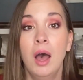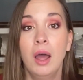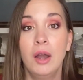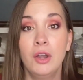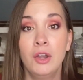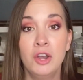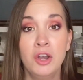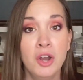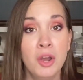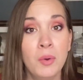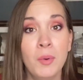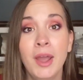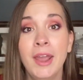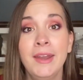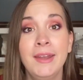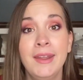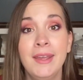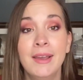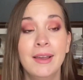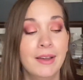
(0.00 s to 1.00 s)
No
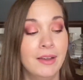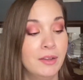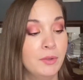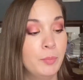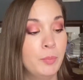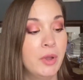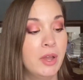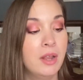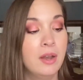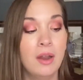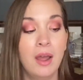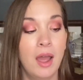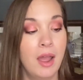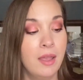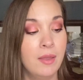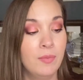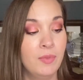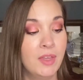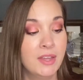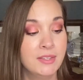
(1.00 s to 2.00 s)
idea, but
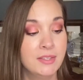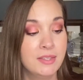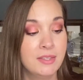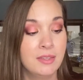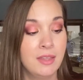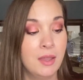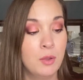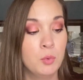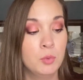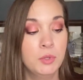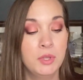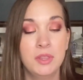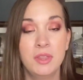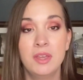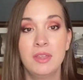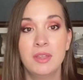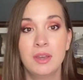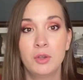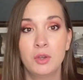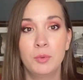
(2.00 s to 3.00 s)
that's the only
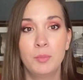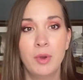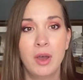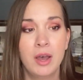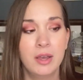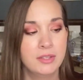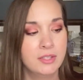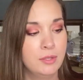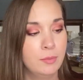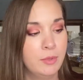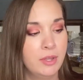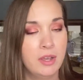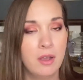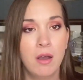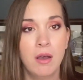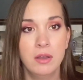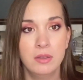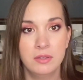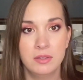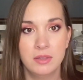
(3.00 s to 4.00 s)
thing that could possibly
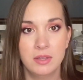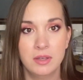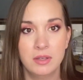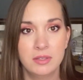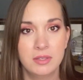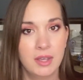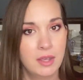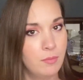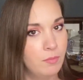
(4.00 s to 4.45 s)
cause this.